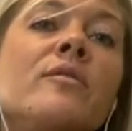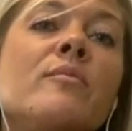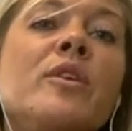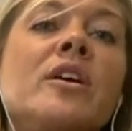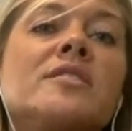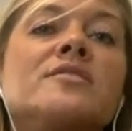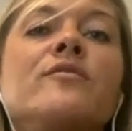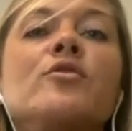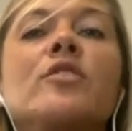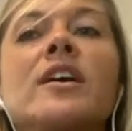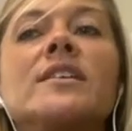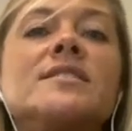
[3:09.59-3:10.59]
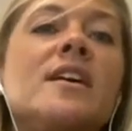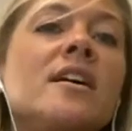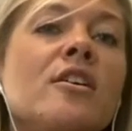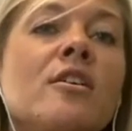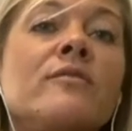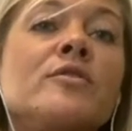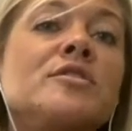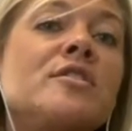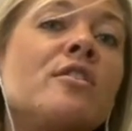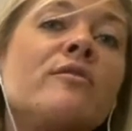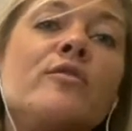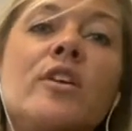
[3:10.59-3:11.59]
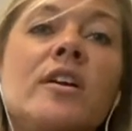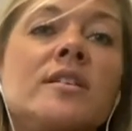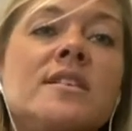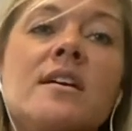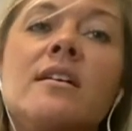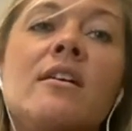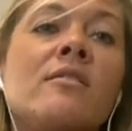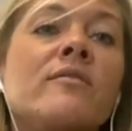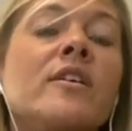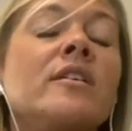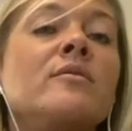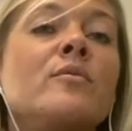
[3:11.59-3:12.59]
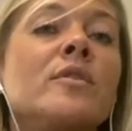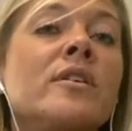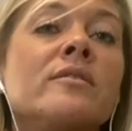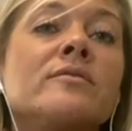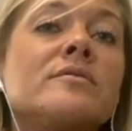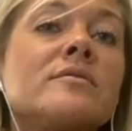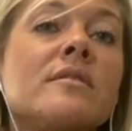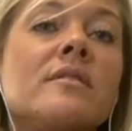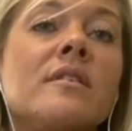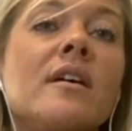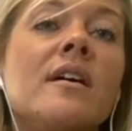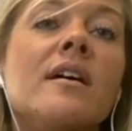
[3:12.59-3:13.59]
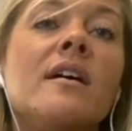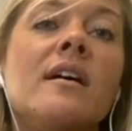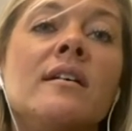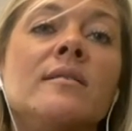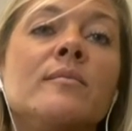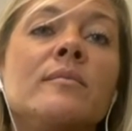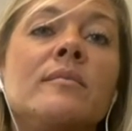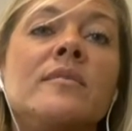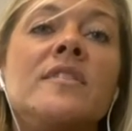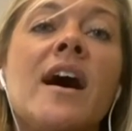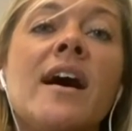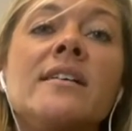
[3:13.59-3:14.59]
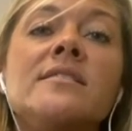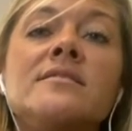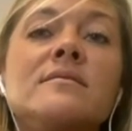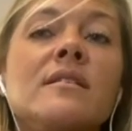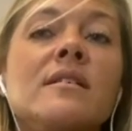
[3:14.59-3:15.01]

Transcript: because if you can't take care of yourself you can't take care of anyone else um, that is